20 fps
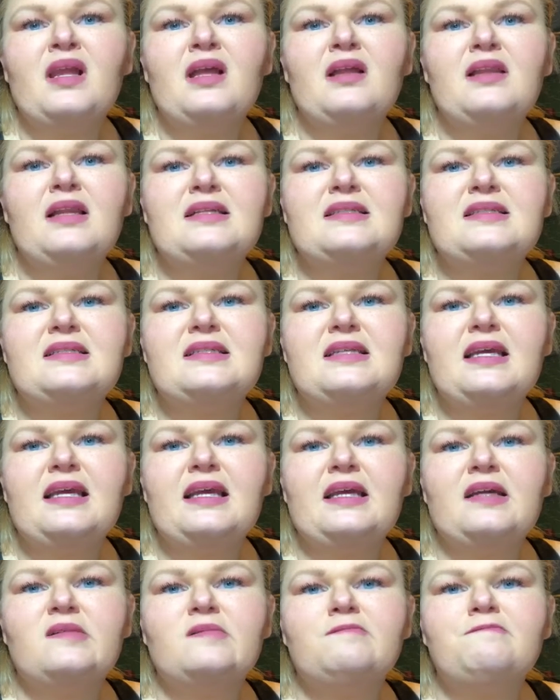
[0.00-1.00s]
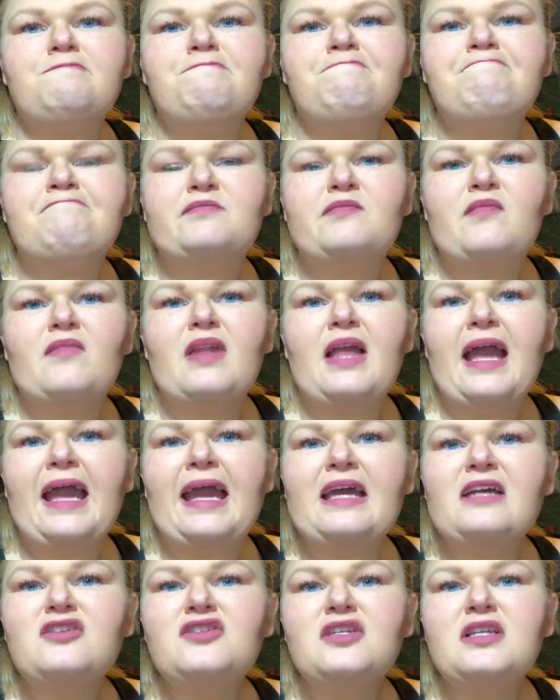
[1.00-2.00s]
Let's see.
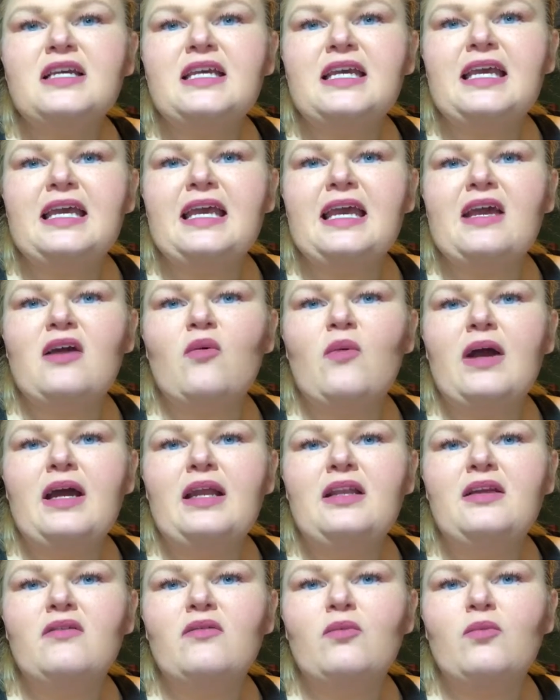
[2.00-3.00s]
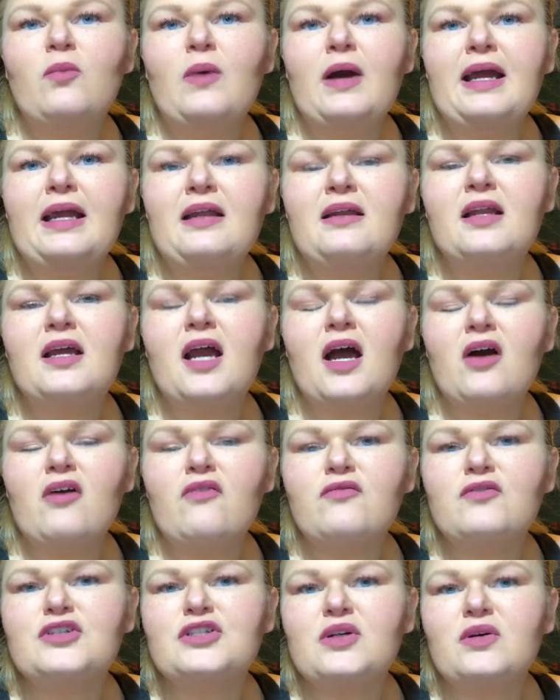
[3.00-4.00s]
Angela King, way to
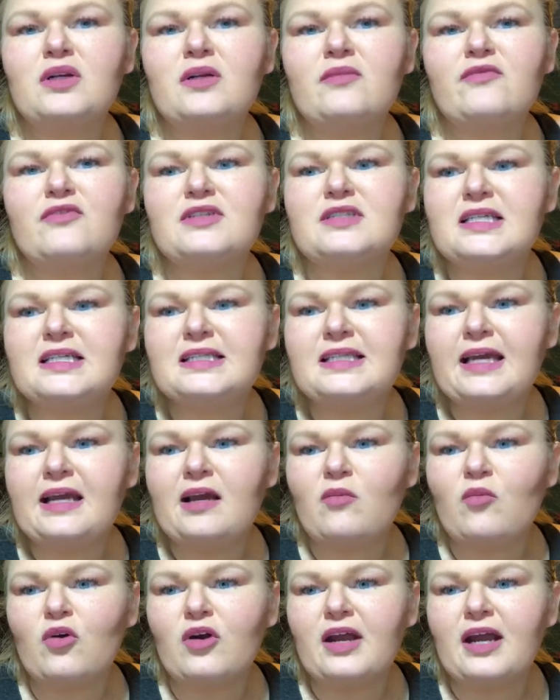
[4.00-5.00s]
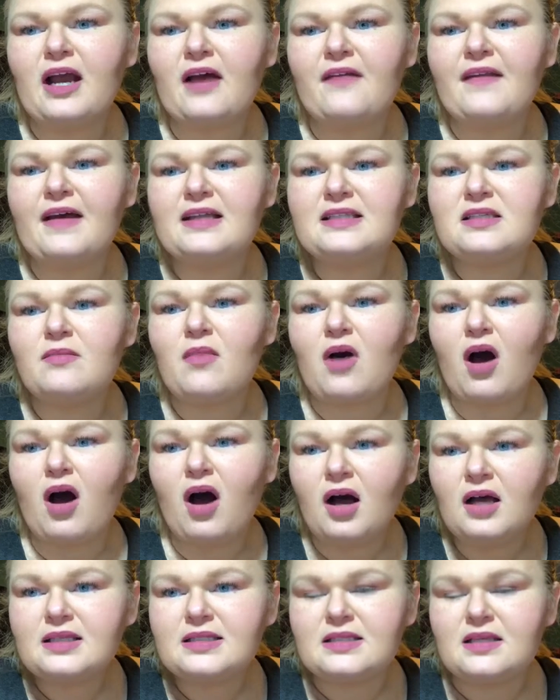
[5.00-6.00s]
go for showing up for a 6 a.m. workout. That's
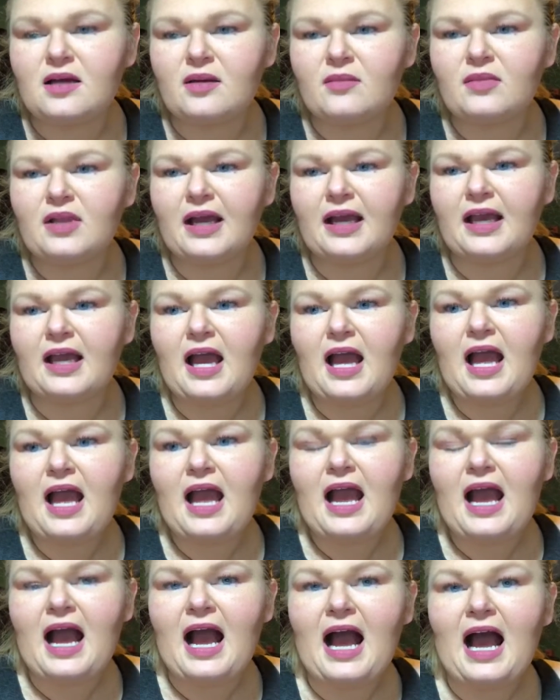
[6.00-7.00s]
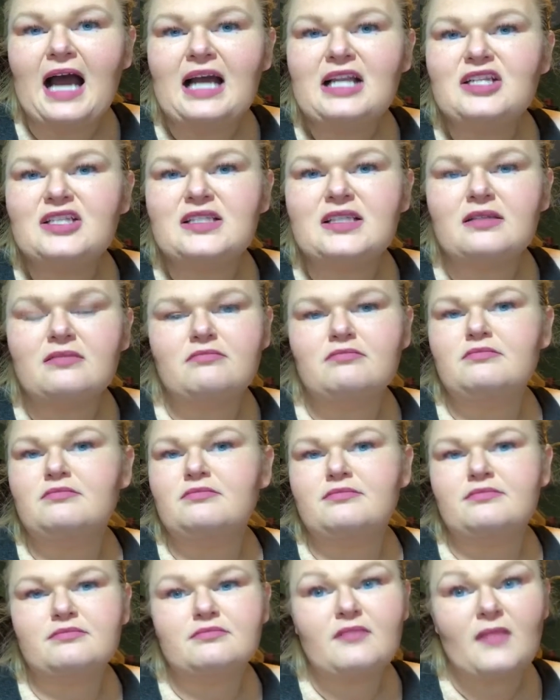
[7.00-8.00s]
awesome. I'm
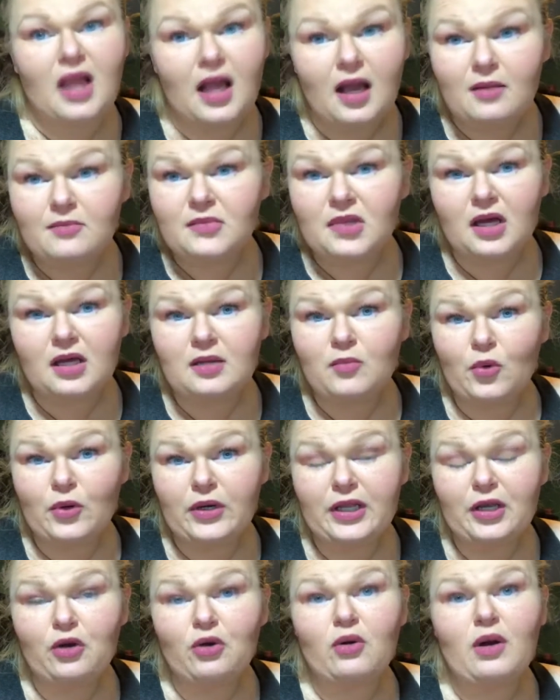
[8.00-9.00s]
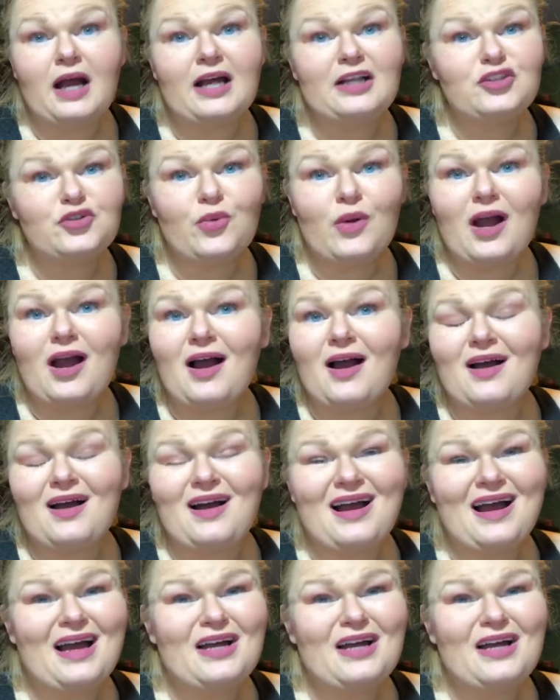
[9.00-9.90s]
not a morning girl. I try.